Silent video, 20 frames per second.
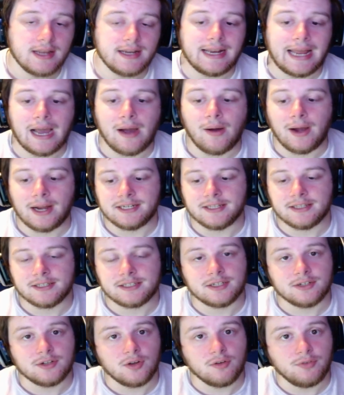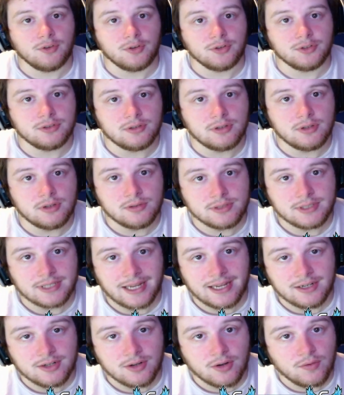Now, I did this in no-field duos,
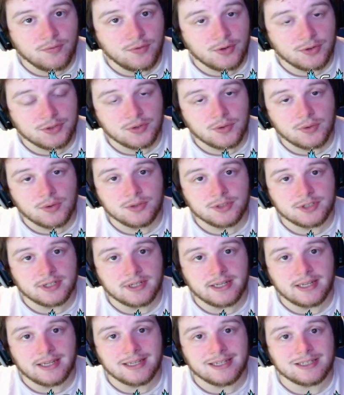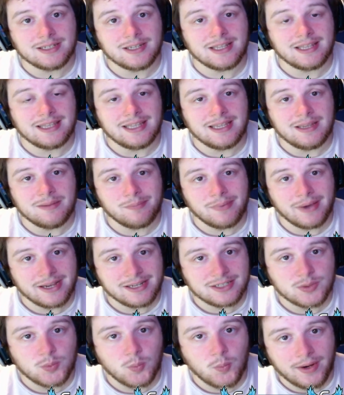and no-field duos is the
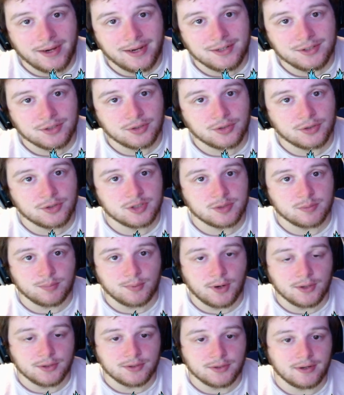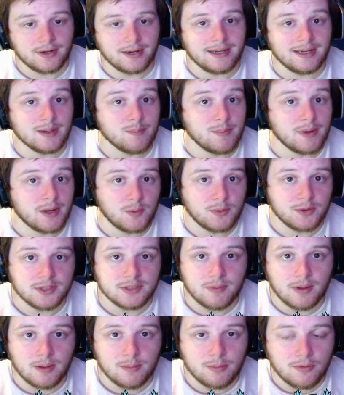best way to learn Gibraltar and get better with
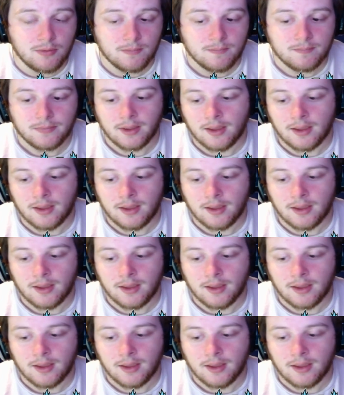its bubble.